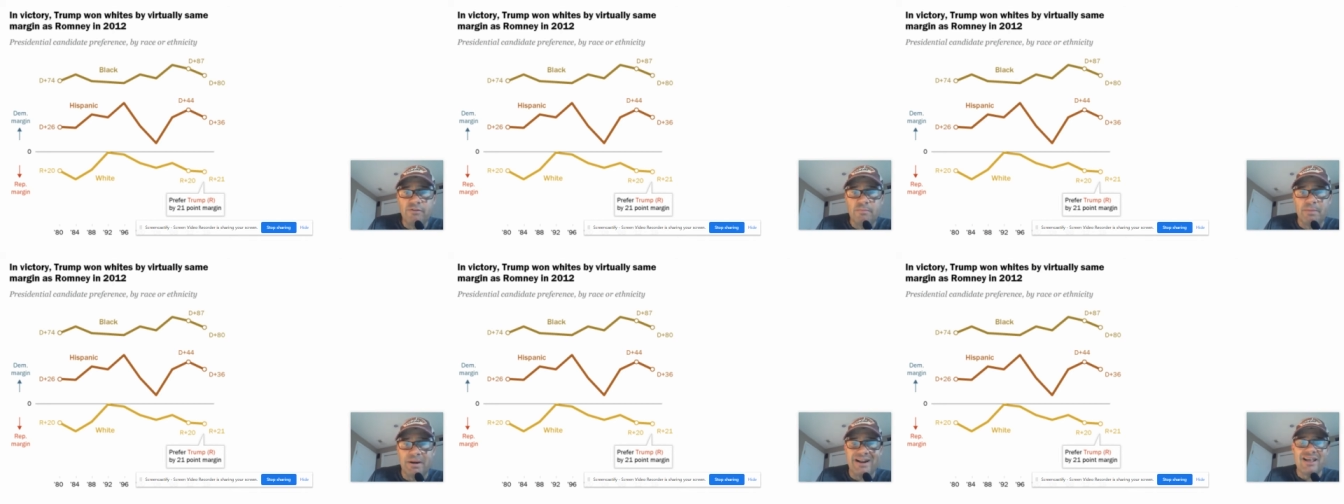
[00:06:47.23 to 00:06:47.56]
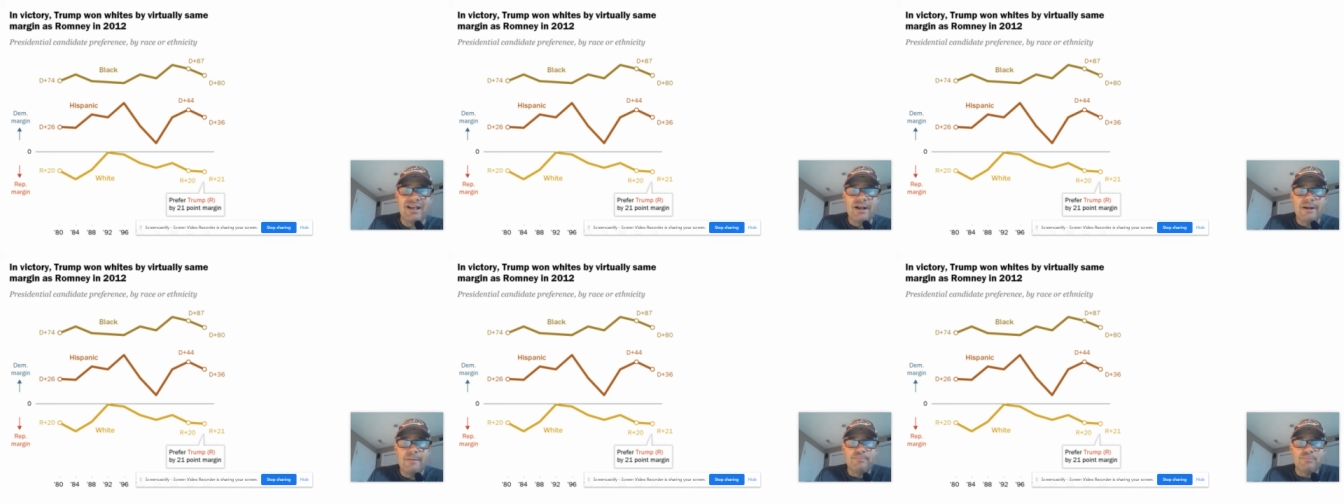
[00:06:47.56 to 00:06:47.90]
But
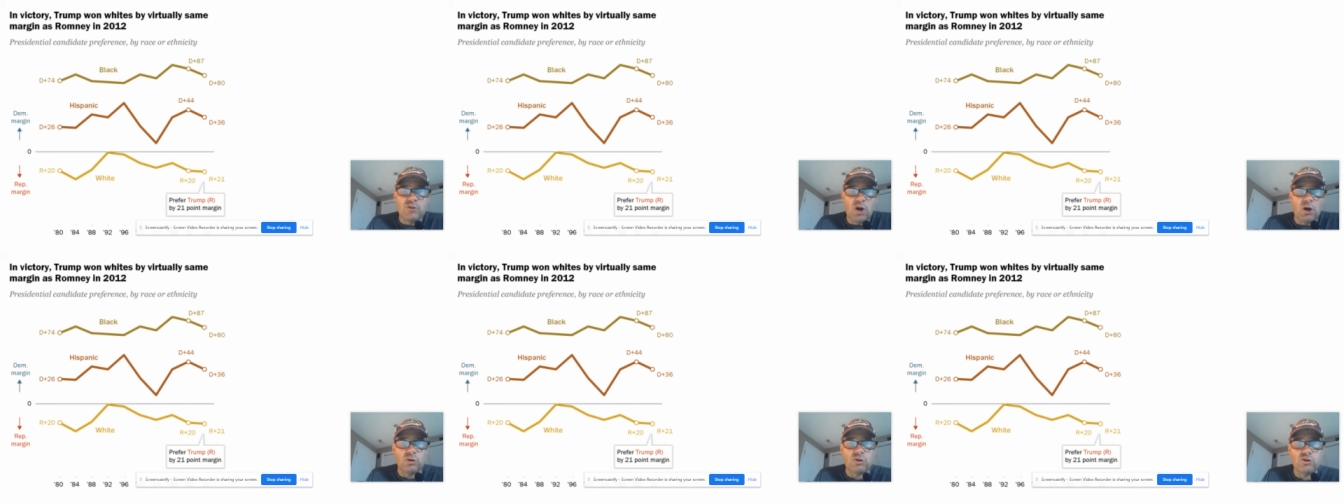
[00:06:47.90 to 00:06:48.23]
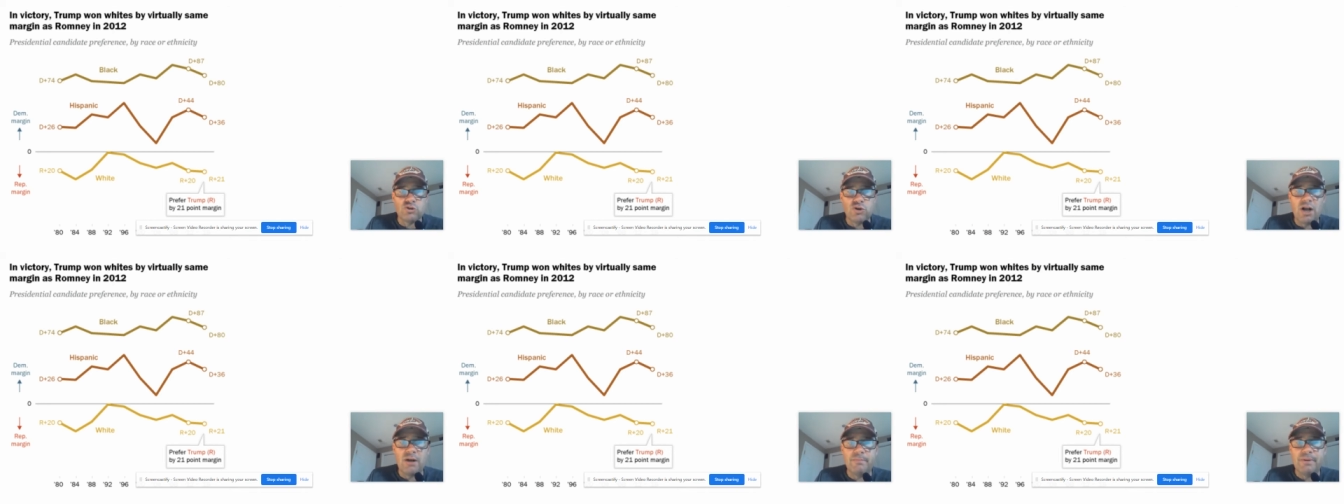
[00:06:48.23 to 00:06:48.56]
Donald
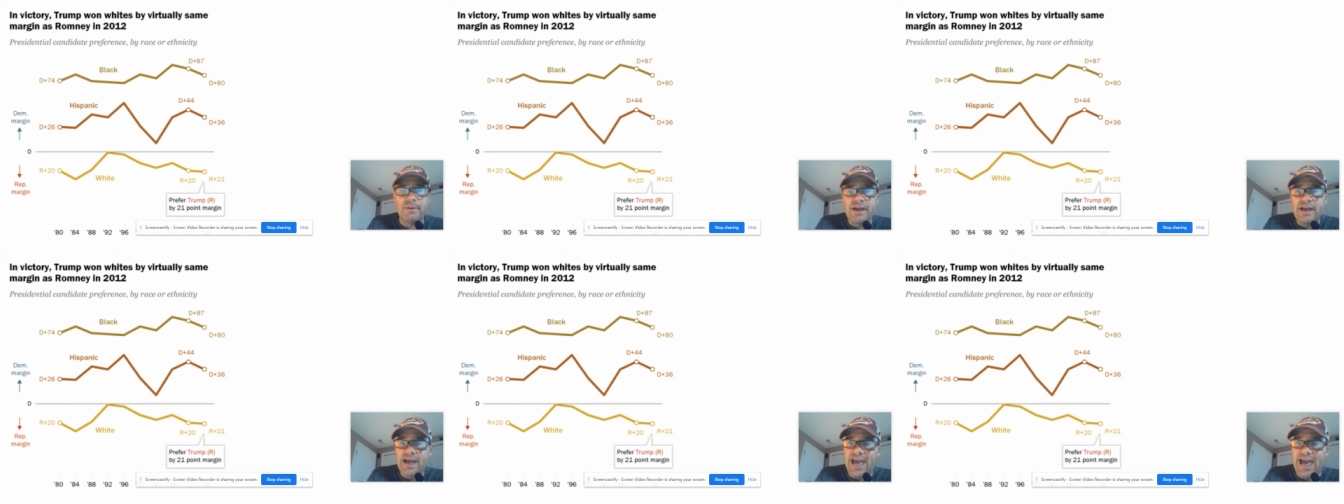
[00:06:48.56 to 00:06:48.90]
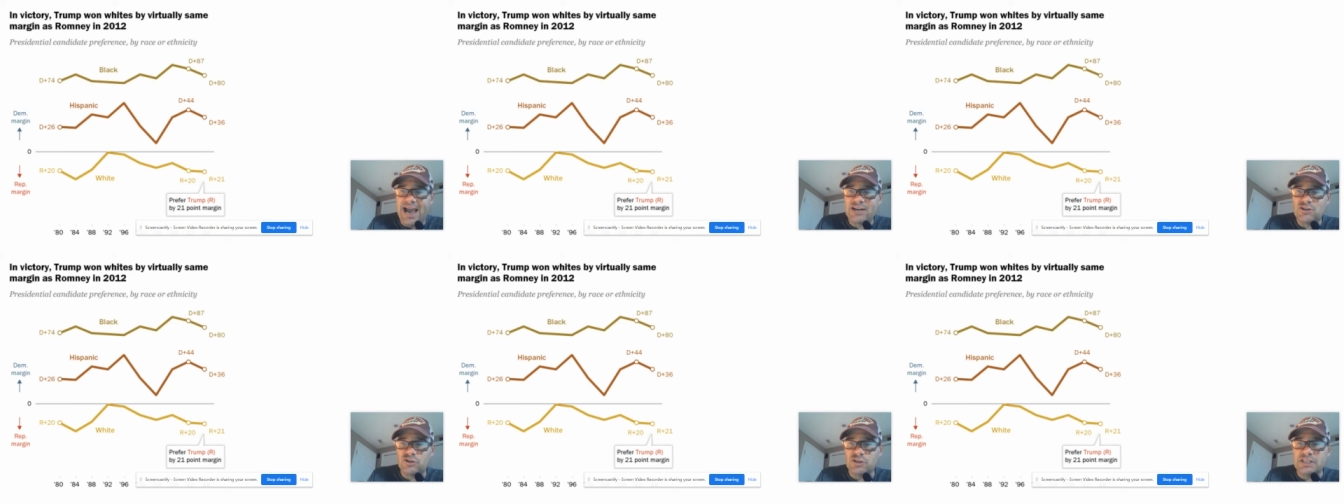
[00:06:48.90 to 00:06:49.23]
Trump
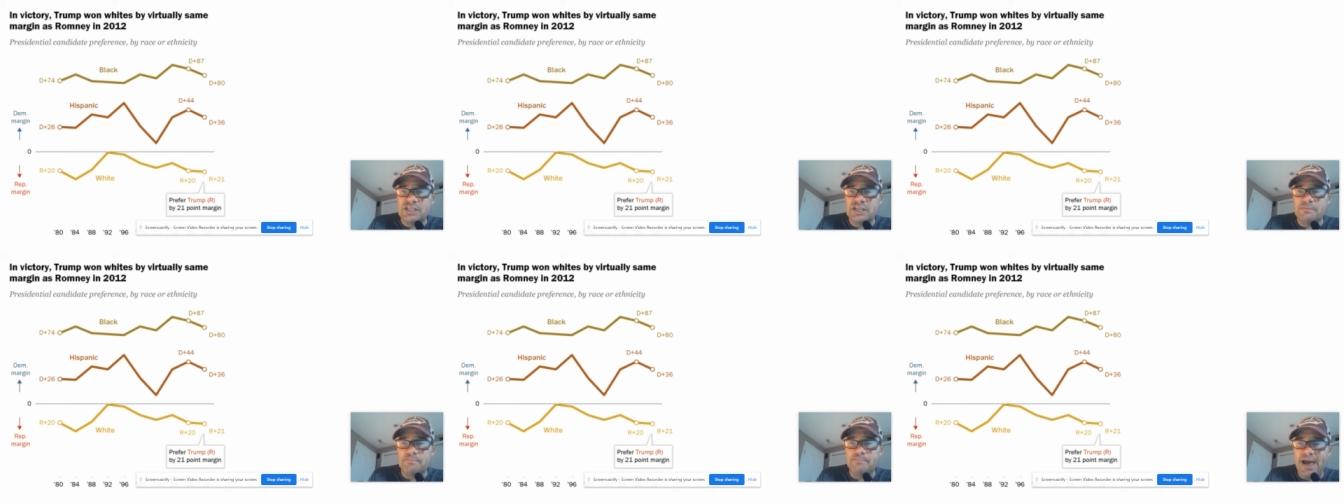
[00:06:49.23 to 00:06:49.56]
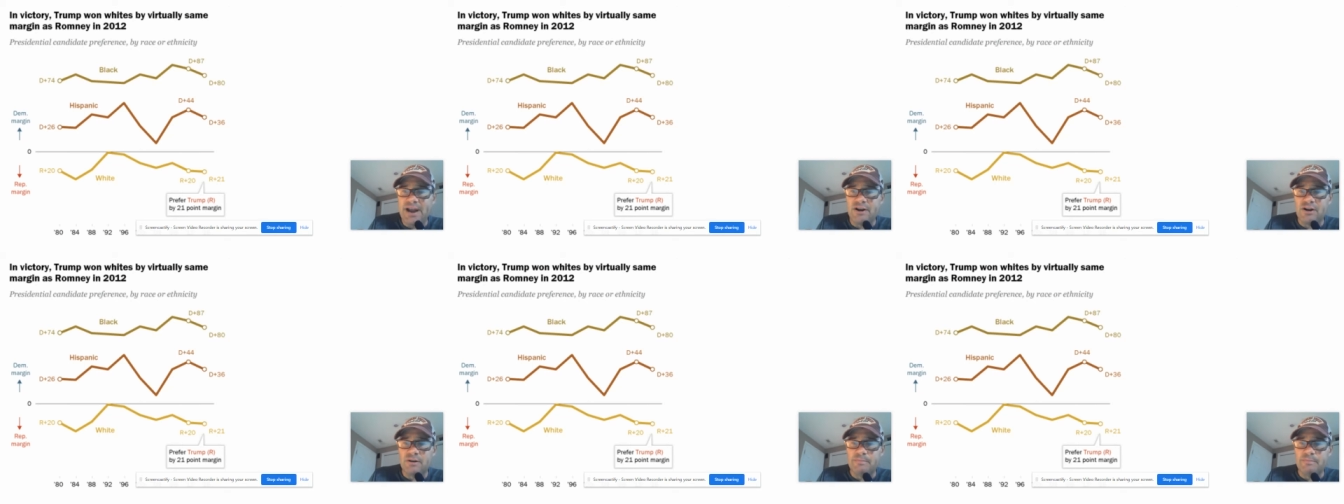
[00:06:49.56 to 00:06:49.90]
actually did
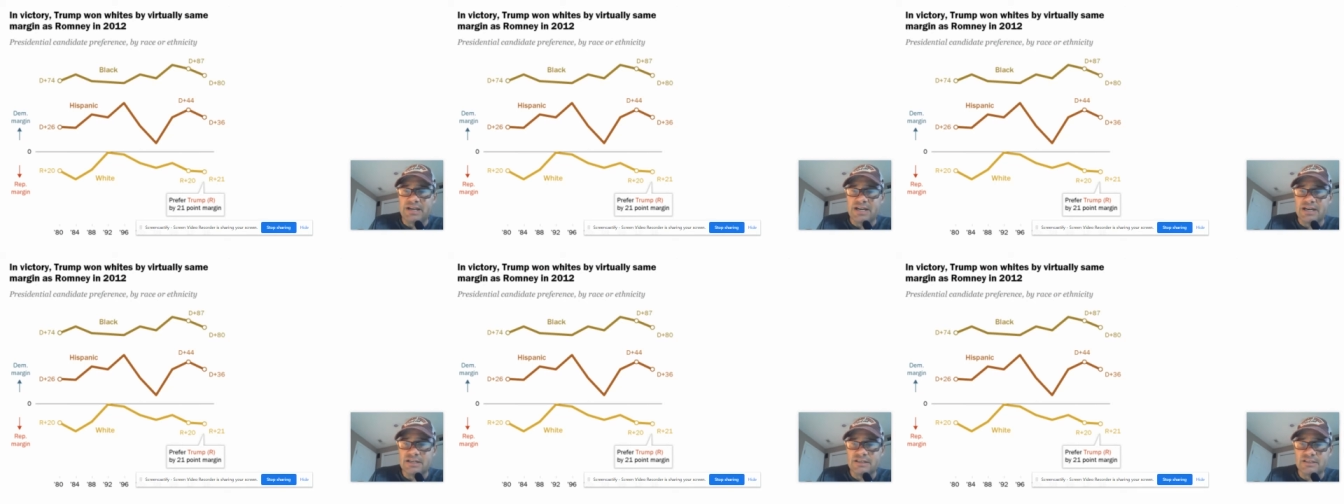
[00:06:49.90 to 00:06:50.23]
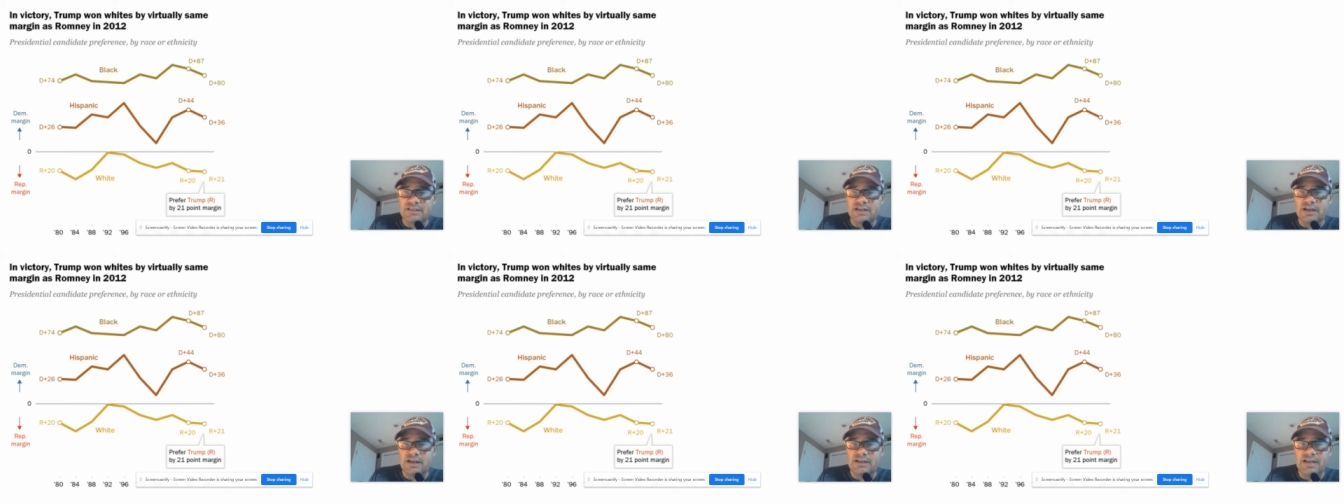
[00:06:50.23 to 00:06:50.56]
better because uh,